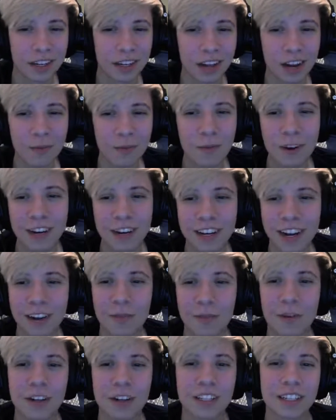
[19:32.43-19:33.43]

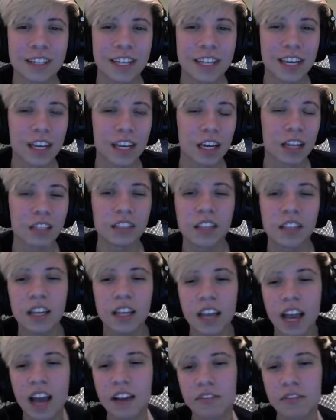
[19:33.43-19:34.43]
It's like
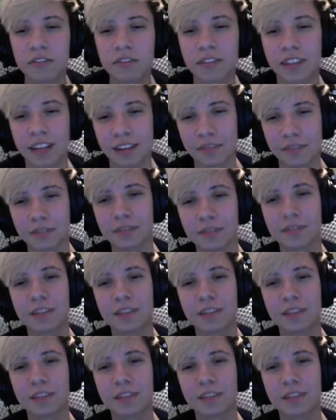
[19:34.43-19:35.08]
Half-Life.